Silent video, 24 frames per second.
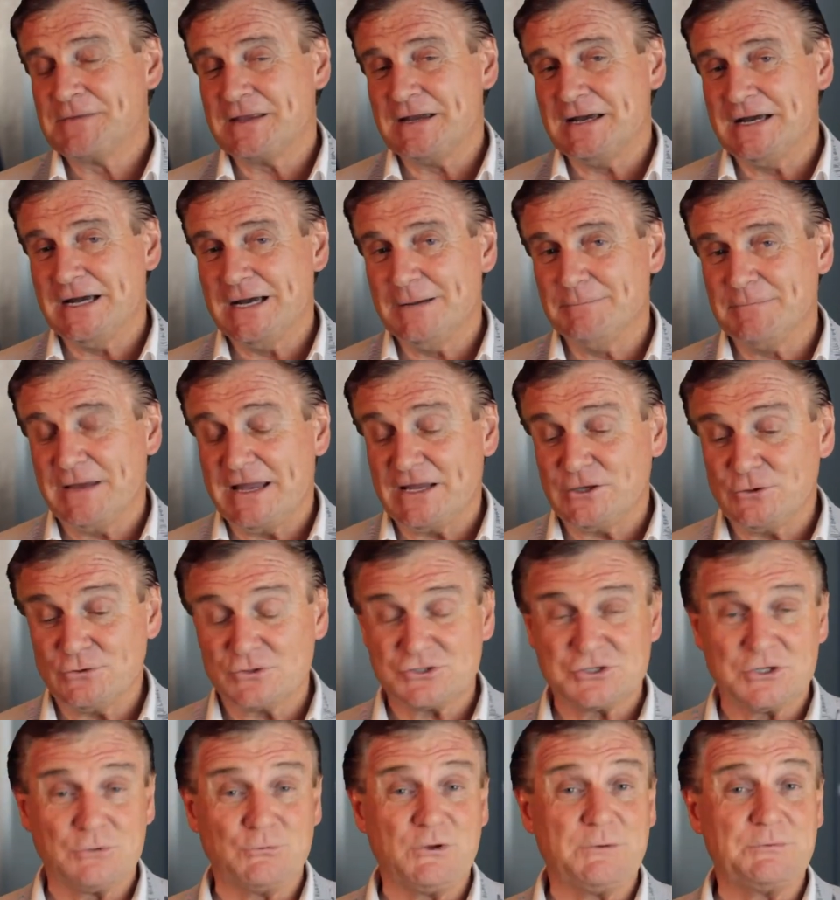Um, and you'll
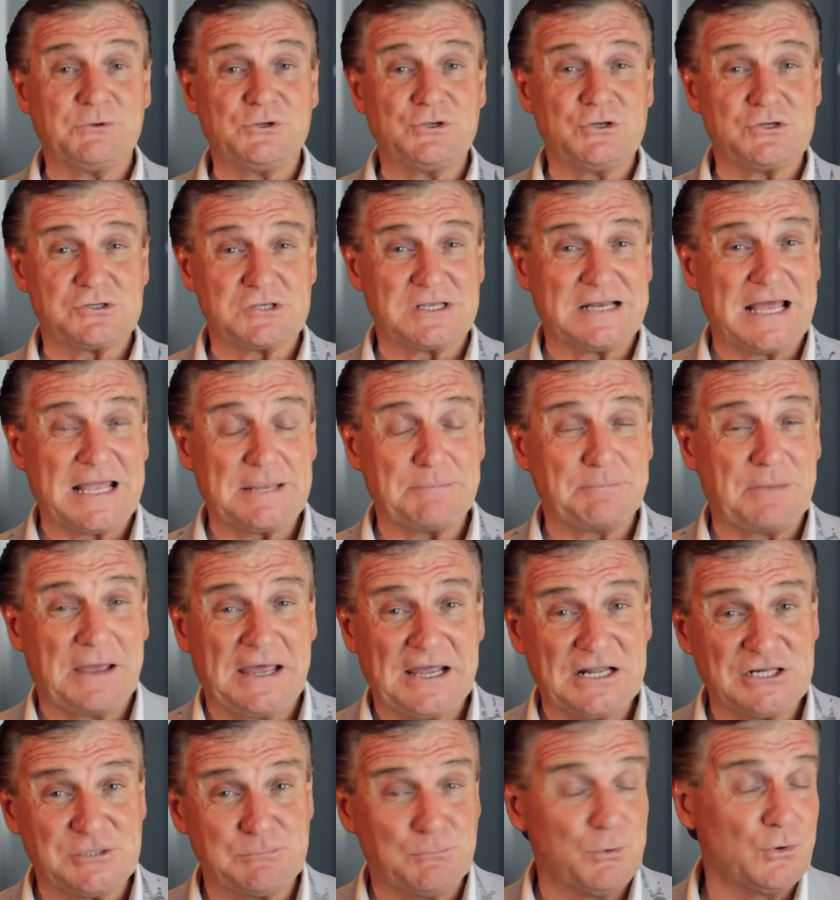see we produced an eight
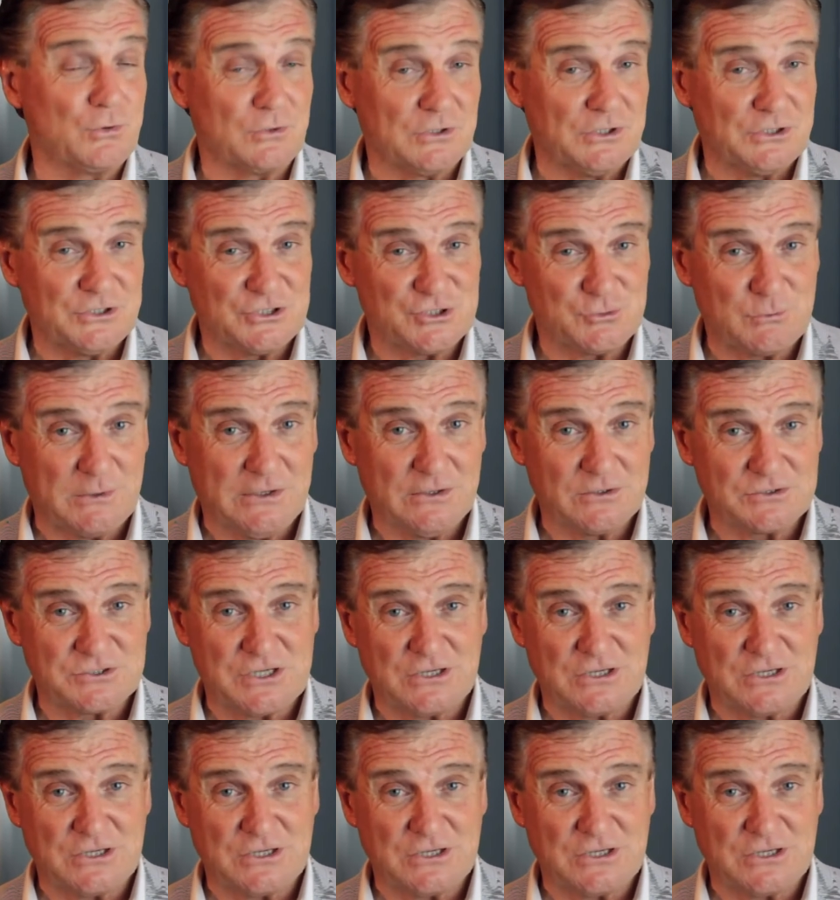page booklet as well.